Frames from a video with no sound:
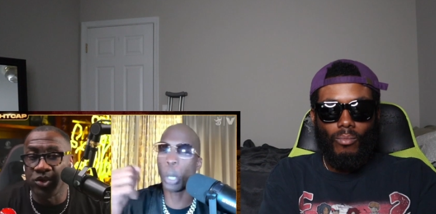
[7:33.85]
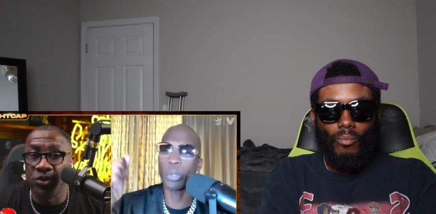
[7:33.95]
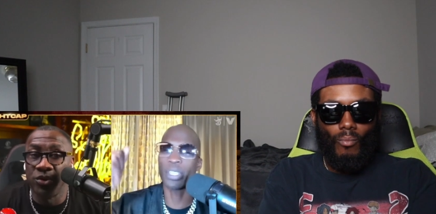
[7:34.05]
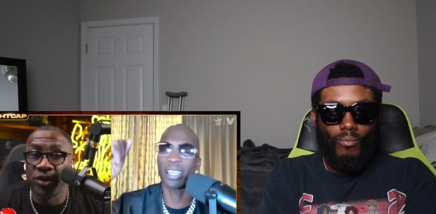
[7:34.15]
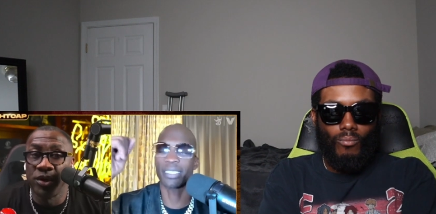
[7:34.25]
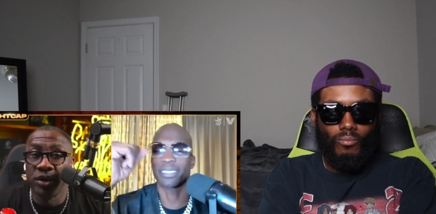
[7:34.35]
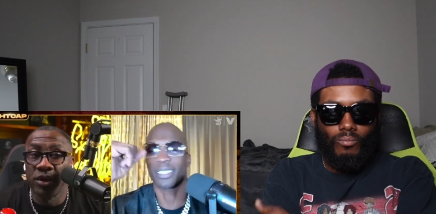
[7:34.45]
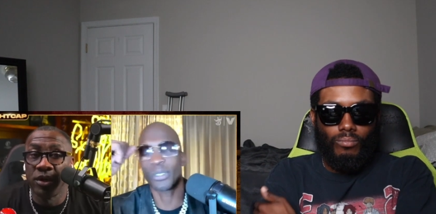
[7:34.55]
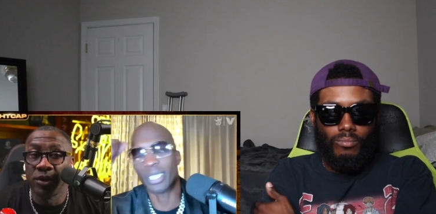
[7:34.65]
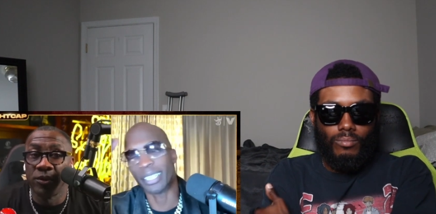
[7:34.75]
Speaker 1: Oh yeah,
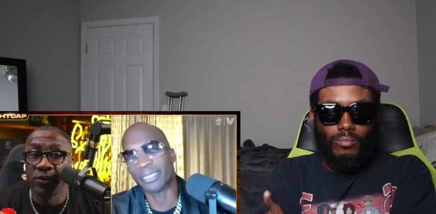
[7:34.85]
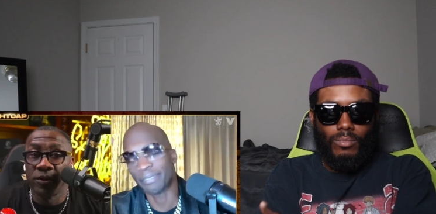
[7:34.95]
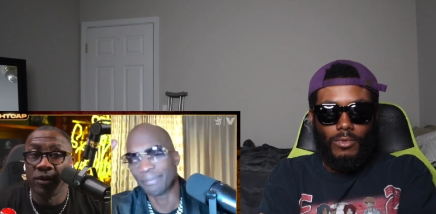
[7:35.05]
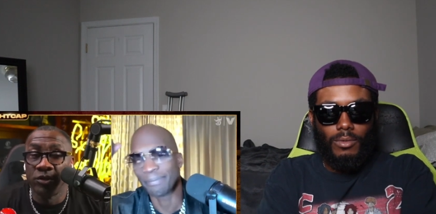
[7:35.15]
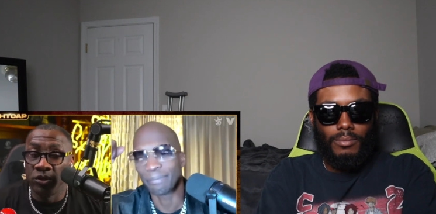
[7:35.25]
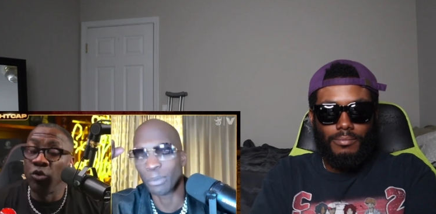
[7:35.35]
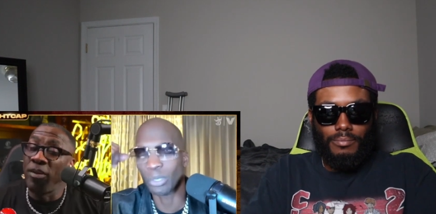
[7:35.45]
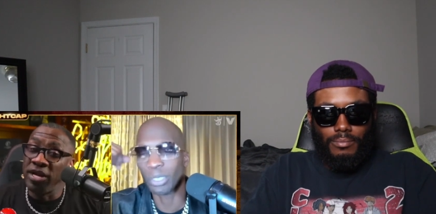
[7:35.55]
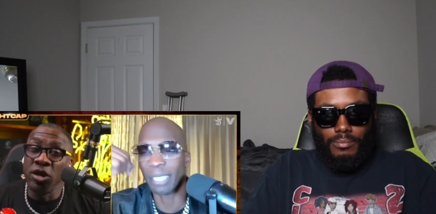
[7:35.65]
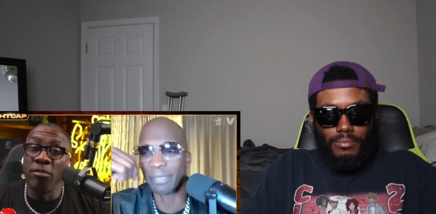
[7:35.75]
oh yeah.
Speaker 2: You
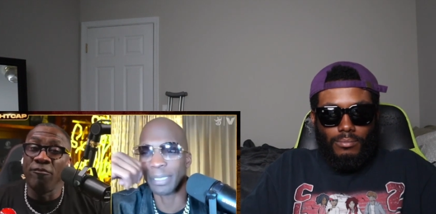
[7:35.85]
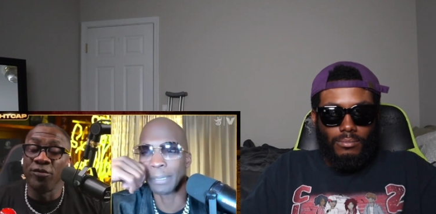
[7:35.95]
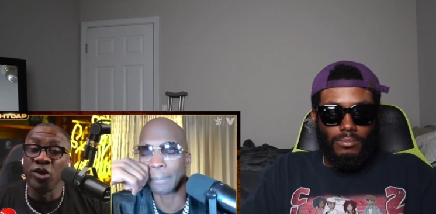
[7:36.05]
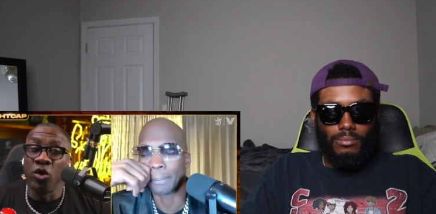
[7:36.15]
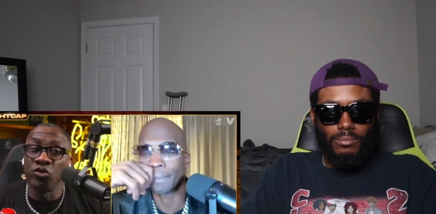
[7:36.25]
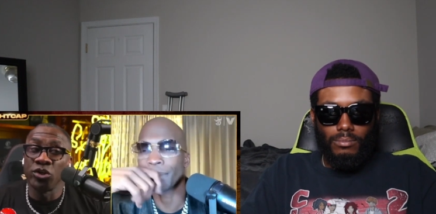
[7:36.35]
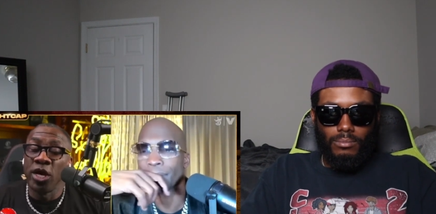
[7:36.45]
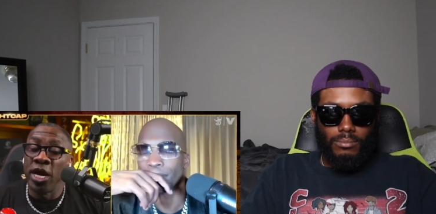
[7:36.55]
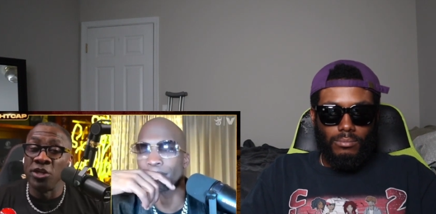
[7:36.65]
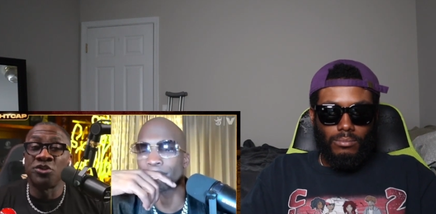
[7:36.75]
pay double Definitely. for those,
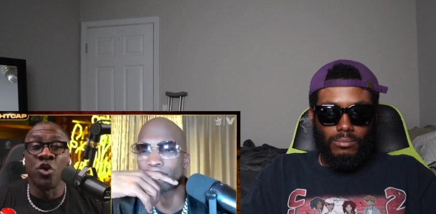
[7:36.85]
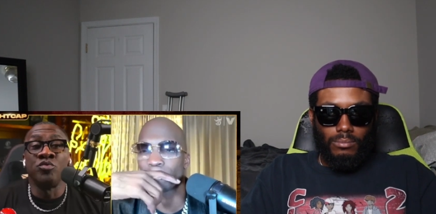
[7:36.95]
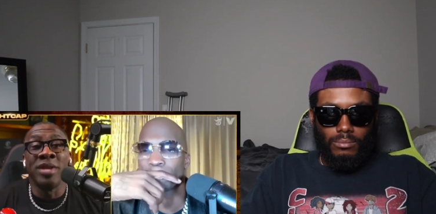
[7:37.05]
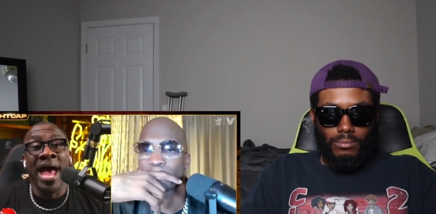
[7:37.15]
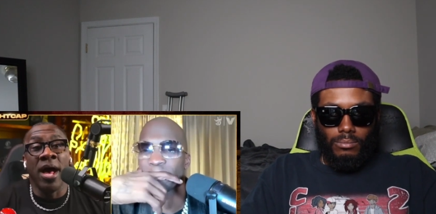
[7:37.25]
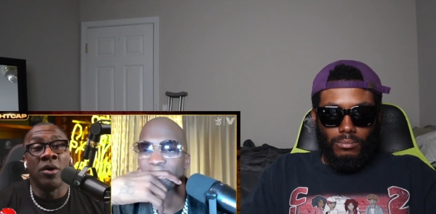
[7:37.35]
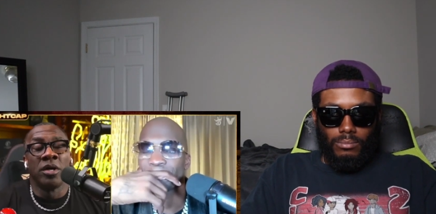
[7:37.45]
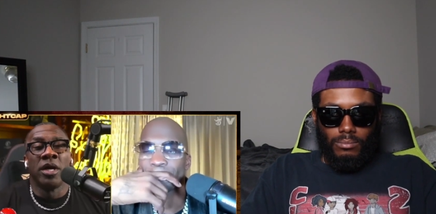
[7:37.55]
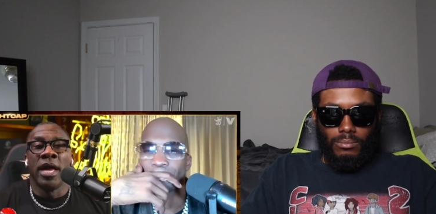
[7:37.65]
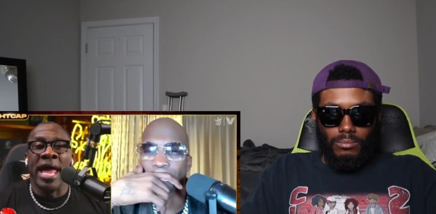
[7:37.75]
and so mm-hmm. now,
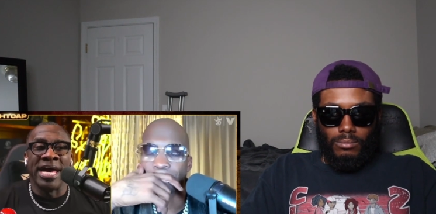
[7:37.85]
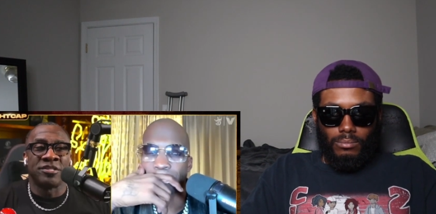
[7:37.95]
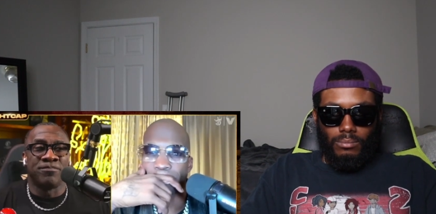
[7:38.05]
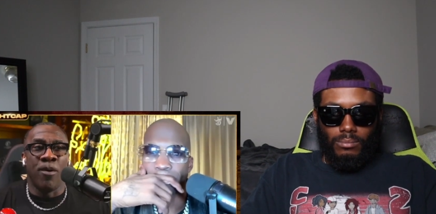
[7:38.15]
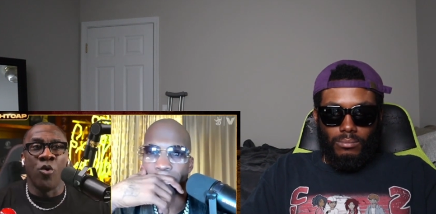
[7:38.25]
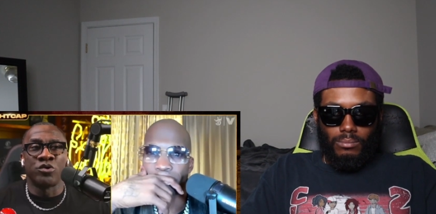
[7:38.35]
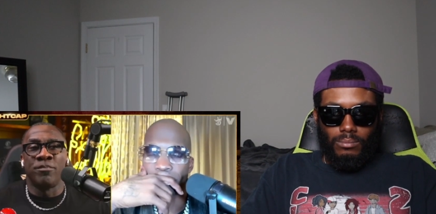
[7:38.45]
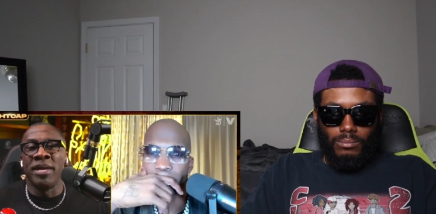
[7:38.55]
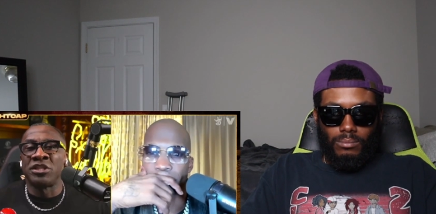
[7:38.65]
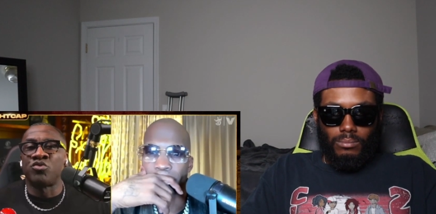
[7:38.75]
as opposed to
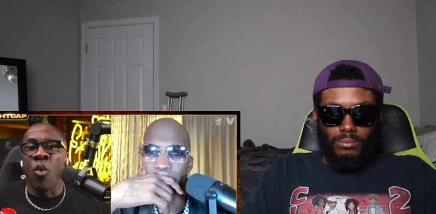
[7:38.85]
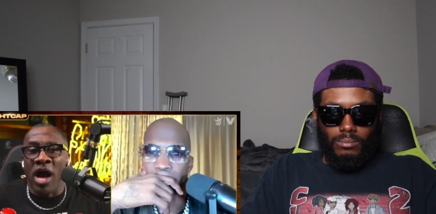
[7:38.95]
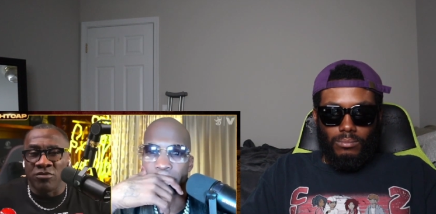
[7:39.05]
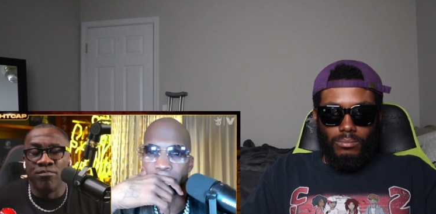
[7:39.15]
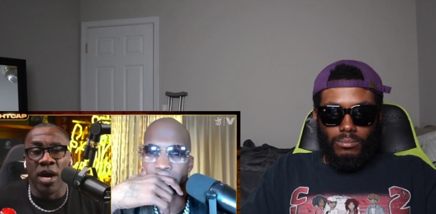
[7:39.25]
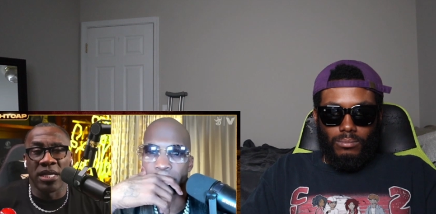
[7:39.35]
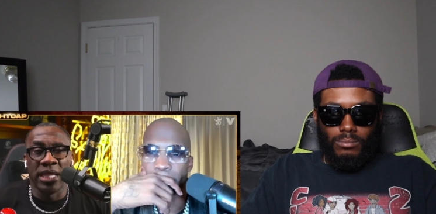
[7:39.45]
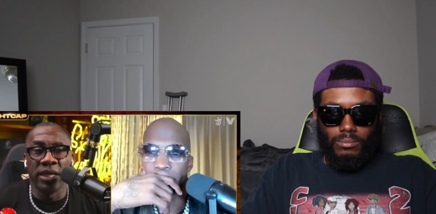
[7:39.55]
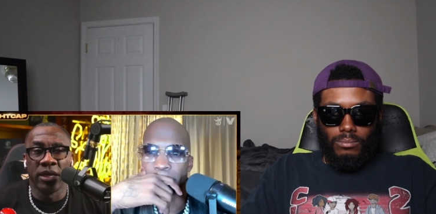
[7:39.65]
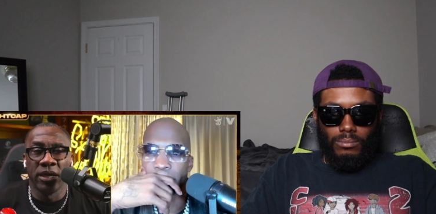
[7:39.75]
being
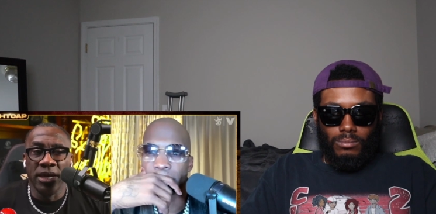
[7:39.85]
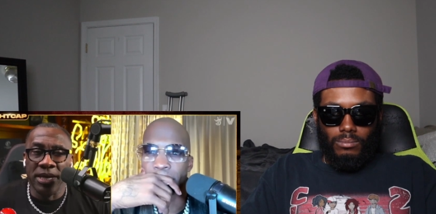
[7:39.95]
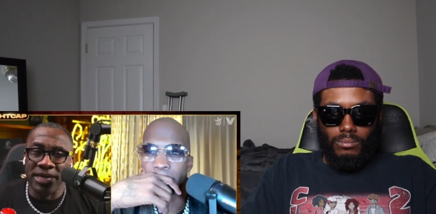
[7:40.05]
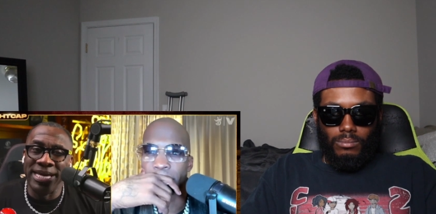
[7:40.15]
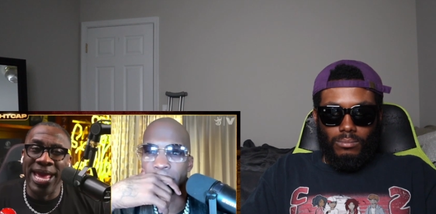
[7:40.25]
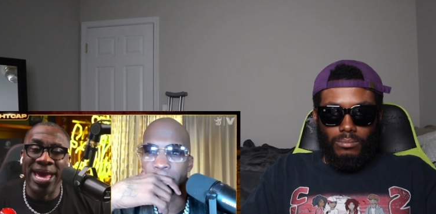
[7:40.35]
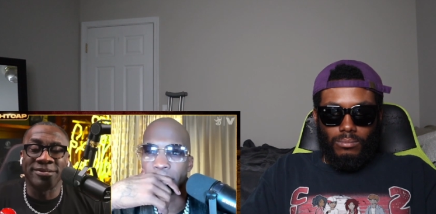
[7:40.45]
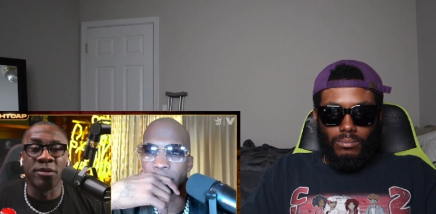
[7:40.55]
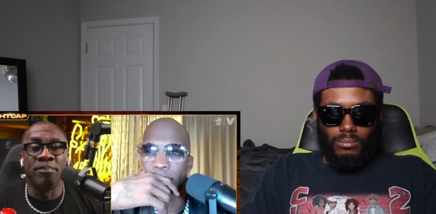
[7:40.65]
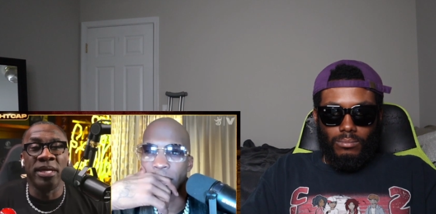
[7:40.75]
swashbuckling, he has
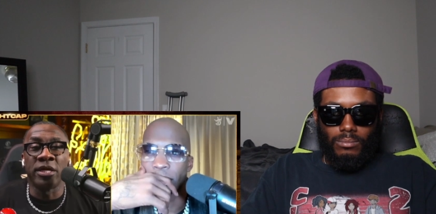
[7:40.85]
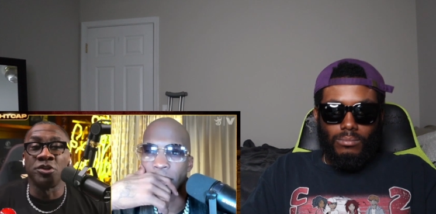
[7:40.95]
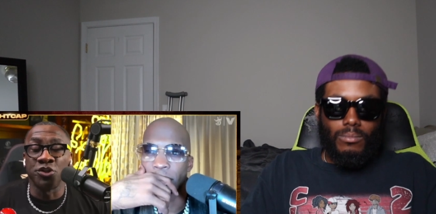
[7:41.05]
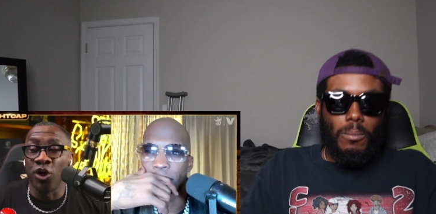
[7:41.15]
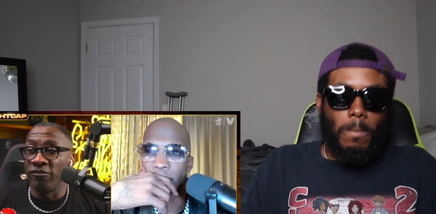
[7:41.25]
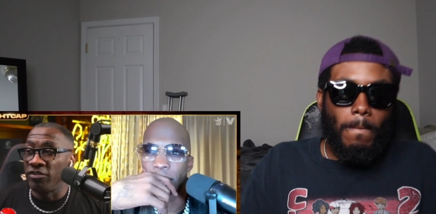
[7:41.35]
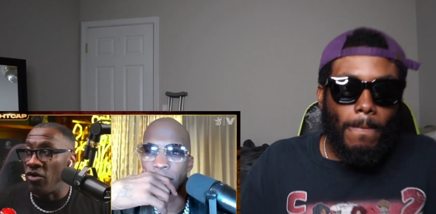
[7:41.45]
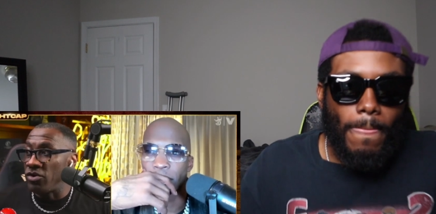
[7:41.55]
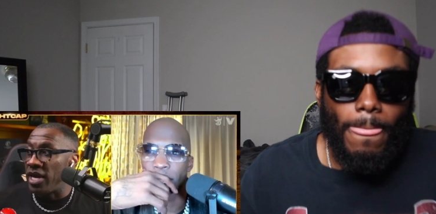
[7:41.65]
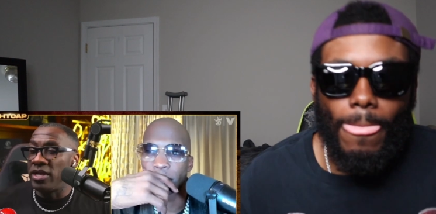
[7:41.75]
to be conservative.
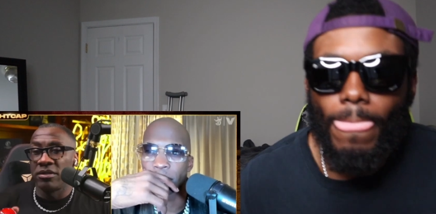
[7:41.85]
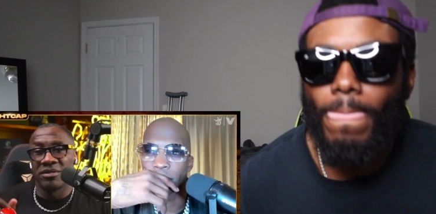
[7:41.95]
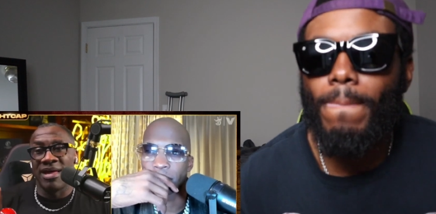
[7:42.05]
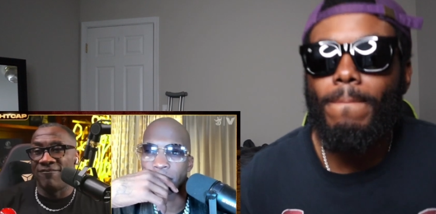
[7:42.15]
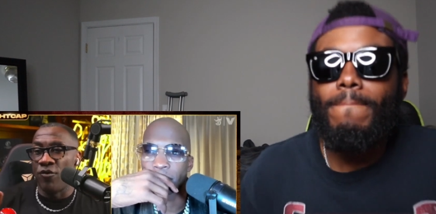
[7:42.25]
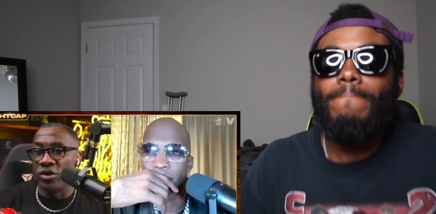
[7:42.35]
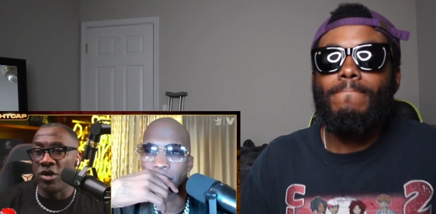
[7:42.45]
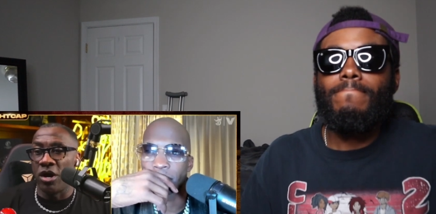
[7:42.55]
Okay, that four yard